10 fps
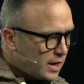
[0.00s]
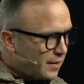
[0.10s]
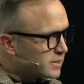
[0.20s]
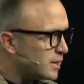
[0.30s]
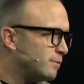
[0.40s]

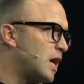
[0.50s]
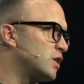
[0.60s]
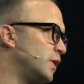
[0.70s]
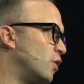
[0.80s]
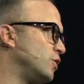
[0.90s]
And I think
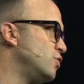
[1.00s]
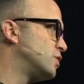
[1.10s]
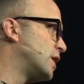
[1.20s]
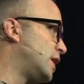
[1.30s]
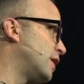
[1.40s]
sometimes we don't
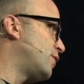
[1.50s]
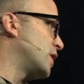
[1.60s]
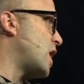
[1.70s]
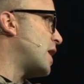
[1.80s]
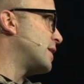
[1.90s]
use the gift
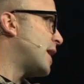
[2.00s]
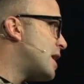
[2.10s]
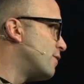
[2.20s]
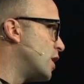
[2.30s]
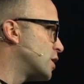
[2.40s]
that God
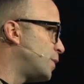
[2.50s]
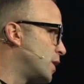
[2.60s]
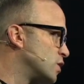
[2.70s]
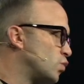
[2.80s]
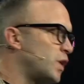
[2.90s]
gave us
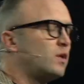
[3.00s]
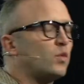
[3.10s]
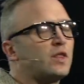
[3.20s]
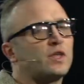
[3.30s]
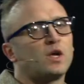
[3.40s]
because
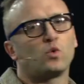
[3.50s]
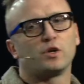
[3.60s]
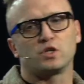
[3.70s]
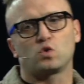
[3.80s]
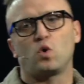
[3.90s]
we think
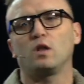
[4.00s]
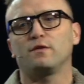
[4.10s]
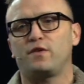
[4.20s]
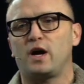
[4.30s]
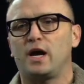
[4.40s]
we're
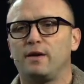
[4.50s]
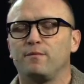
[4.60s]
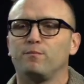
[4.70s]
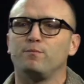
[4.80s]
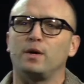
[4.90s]

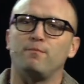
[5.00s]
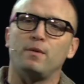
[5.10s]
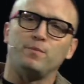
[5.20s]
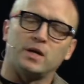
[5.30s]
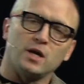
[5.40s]
disqualified
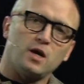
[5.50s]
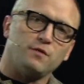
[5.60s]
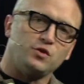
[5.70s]
but because